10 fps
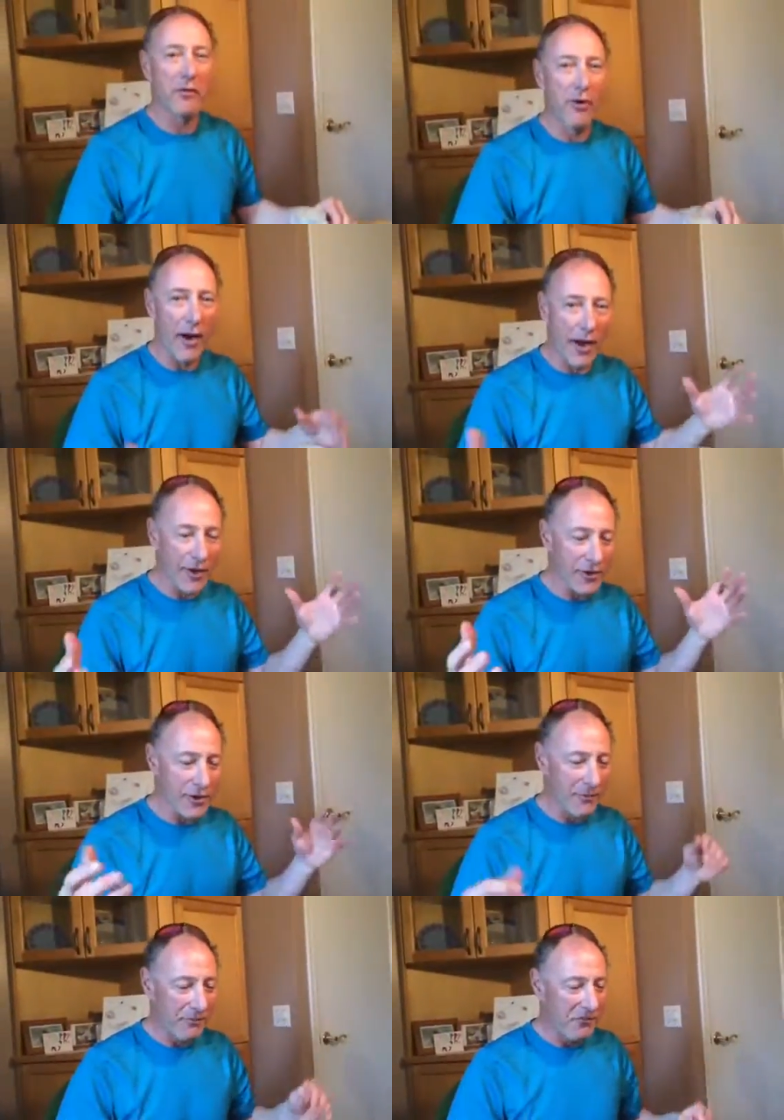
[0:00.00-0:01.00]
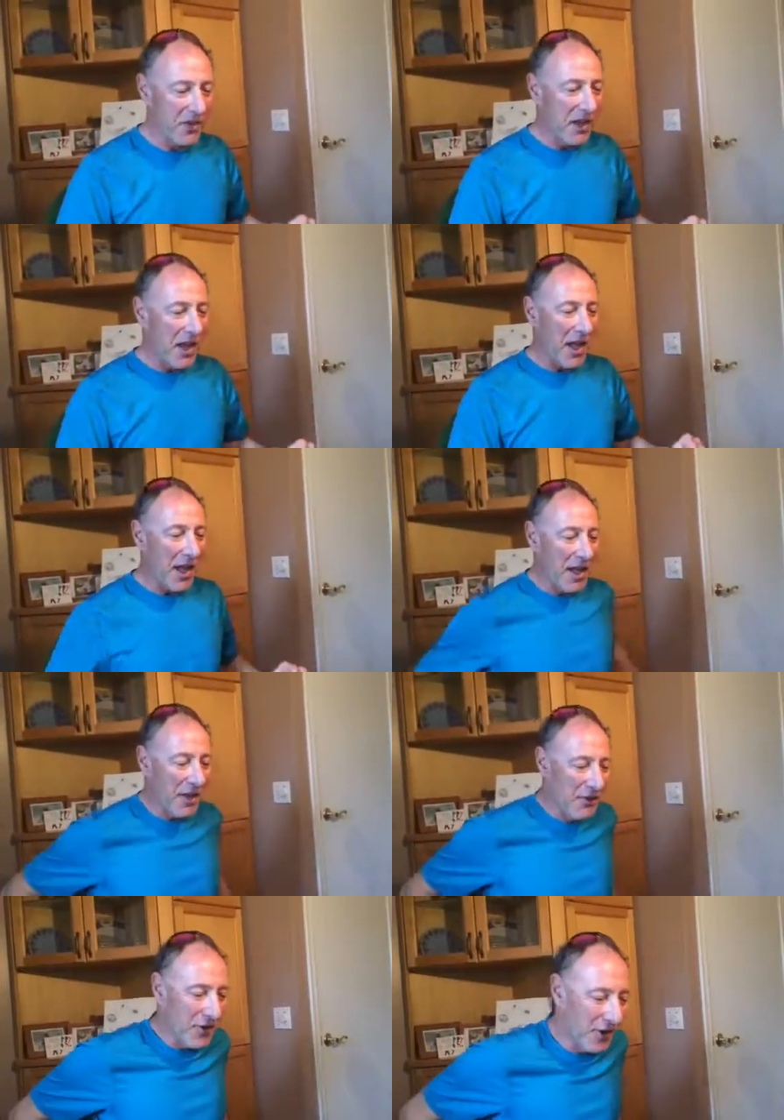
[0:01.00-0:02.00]
crash,
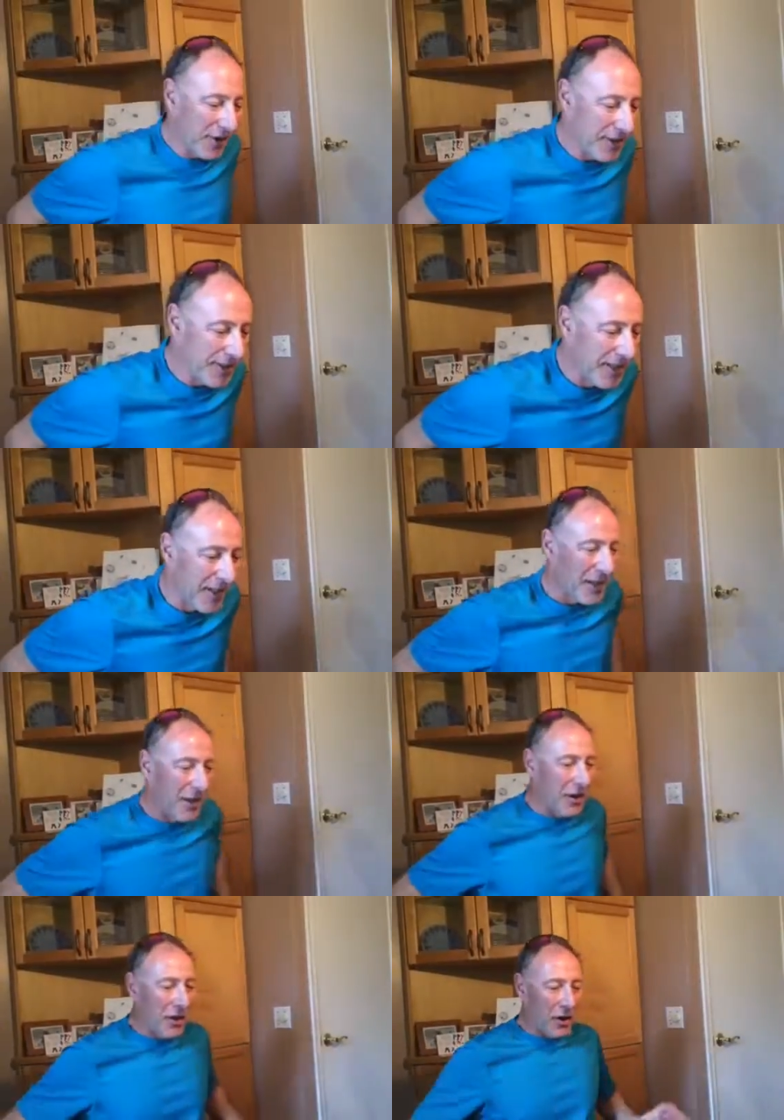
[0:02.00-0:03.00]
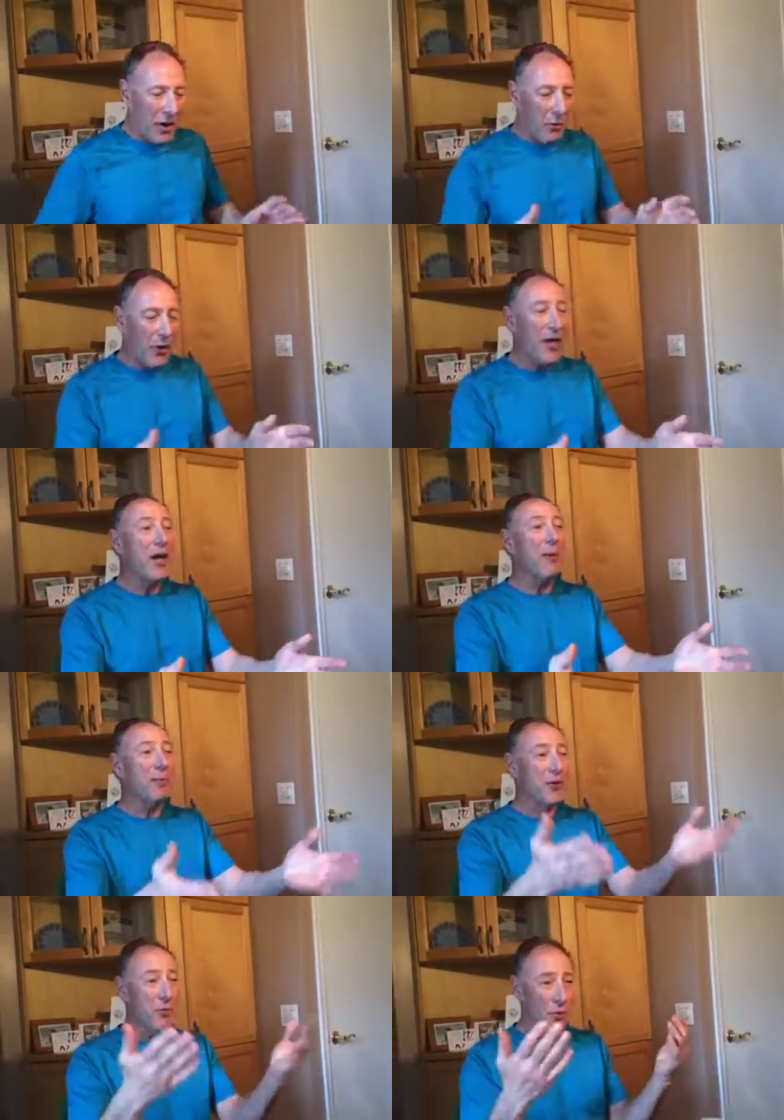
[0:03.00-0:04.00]
and wake
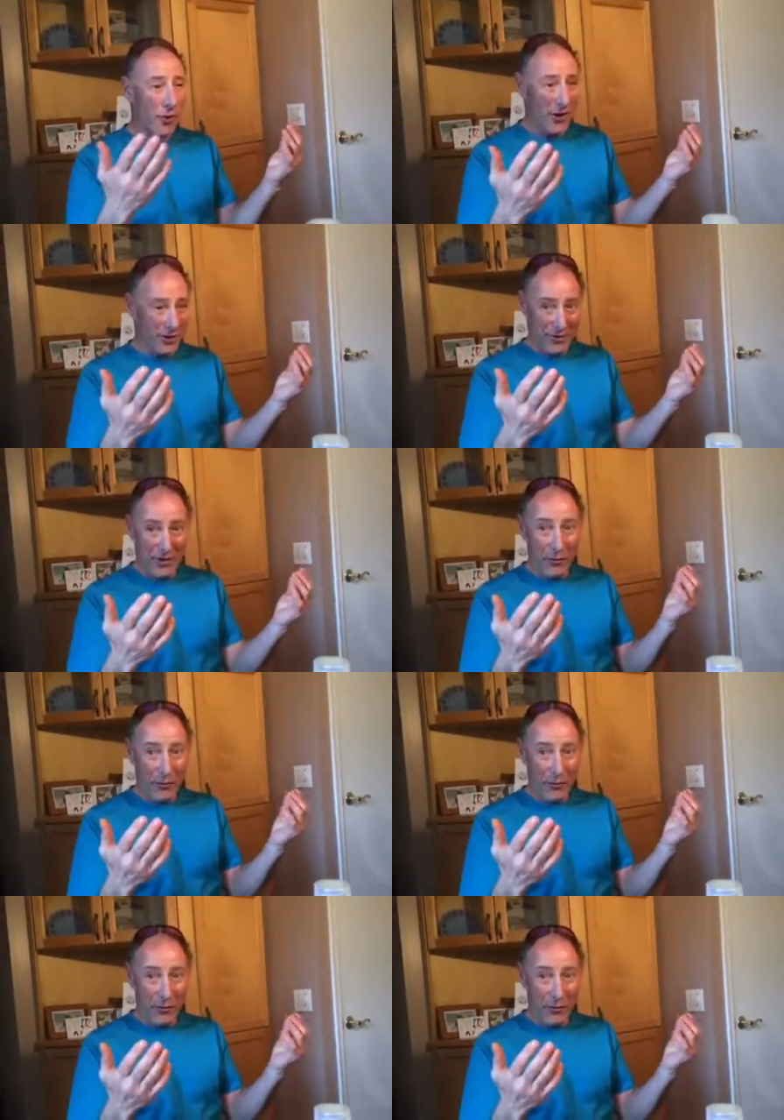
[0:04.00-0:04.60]
up in the morning.